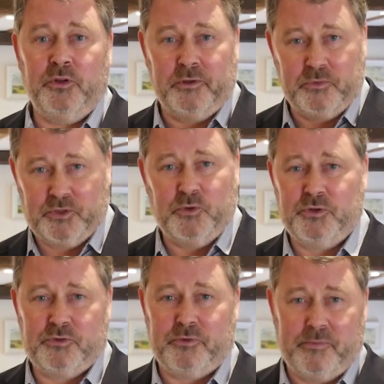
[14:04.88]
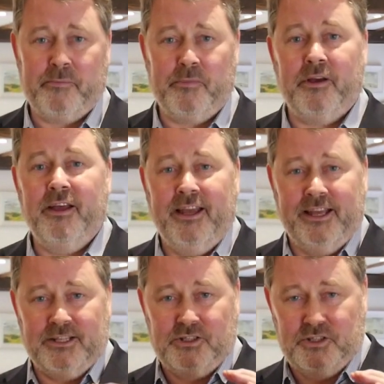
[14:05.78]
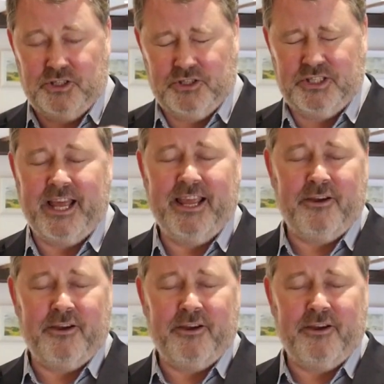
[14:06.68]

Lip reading: that you must always remember is take